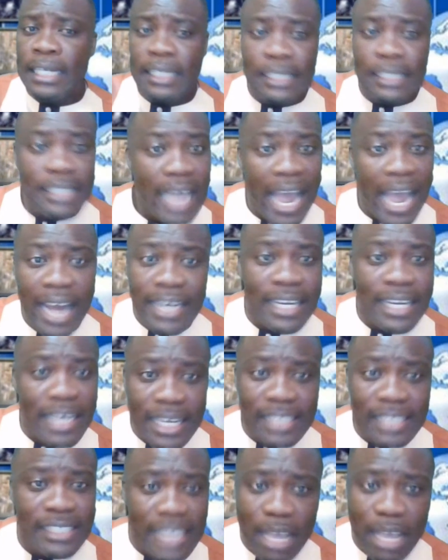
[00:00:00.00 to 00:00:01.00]
That
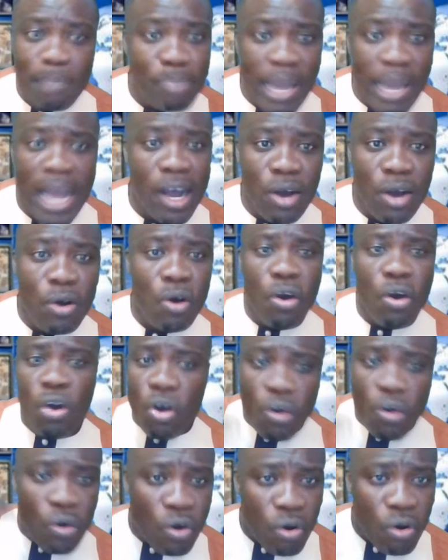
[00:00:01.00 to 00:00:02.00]
is about
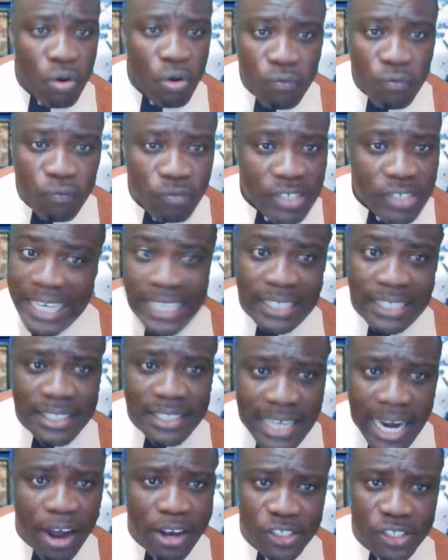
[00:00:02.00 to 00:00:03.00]

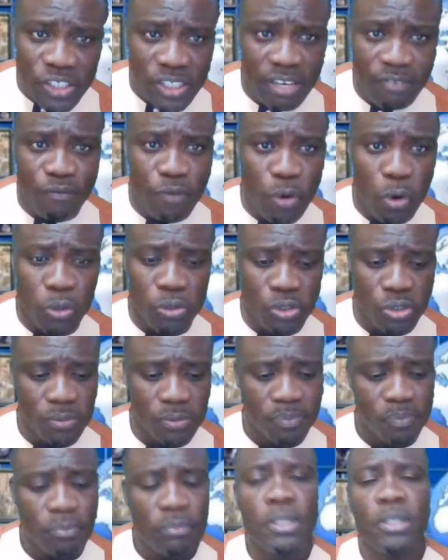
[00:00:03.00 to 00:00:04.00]
10,000 votes.
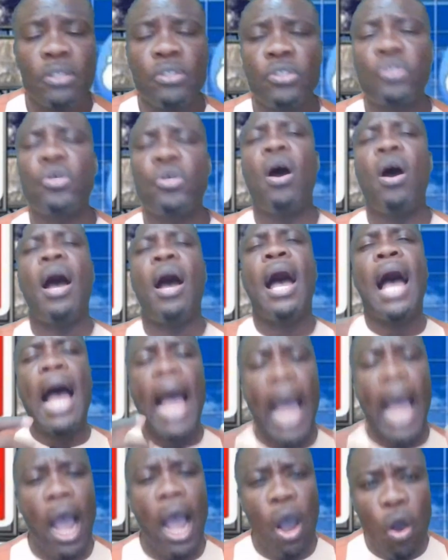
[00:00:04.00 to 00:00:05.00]
So
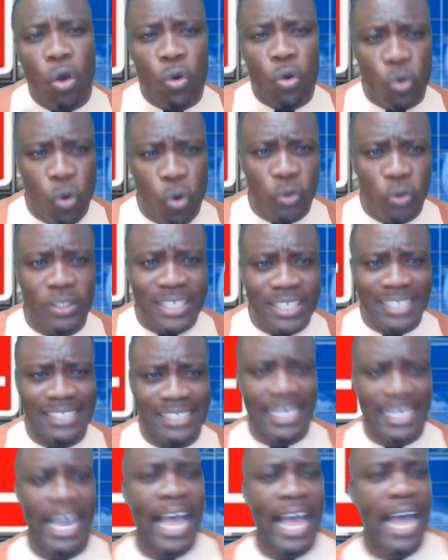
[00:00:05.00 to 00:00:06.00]
how could this
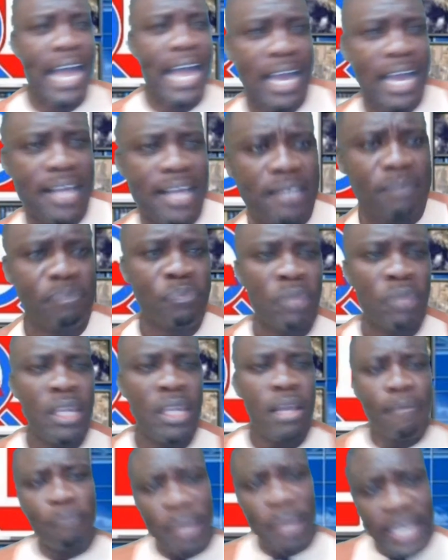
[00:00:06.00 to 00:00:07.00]
guy
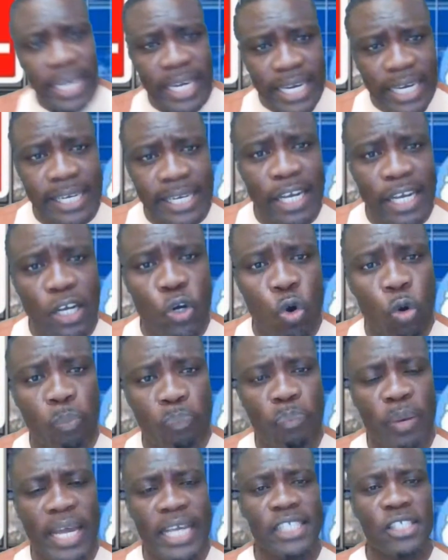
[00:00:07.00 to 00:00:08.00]
be in a good
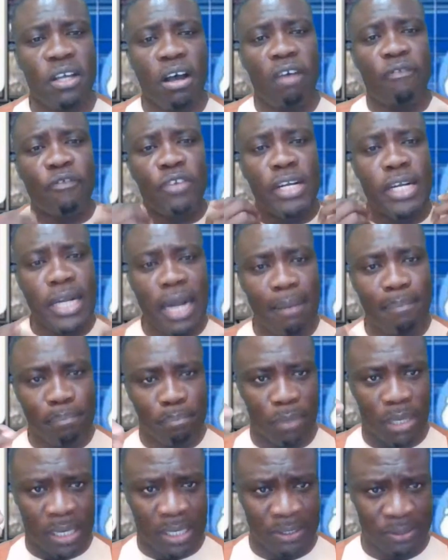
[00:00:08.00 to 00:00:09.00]
place of
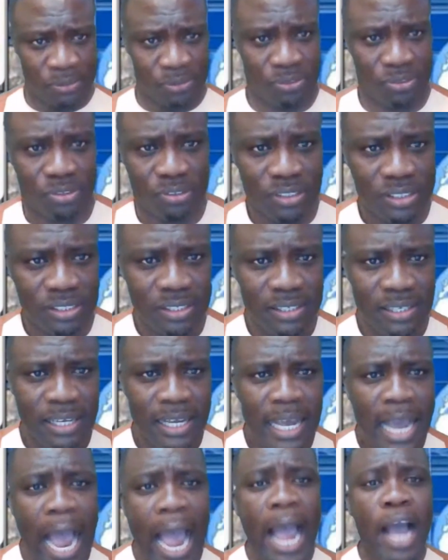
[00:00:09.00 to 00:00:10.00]
numbers?
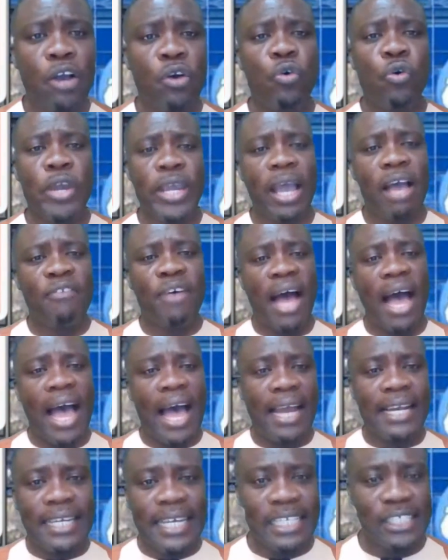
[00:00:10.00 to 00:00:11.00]
How could he have
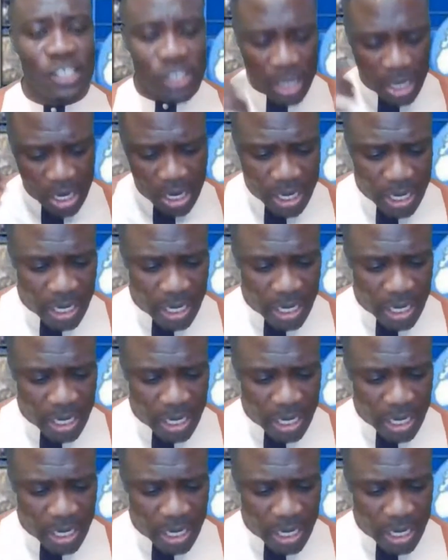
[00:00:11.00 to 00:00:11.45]
had this,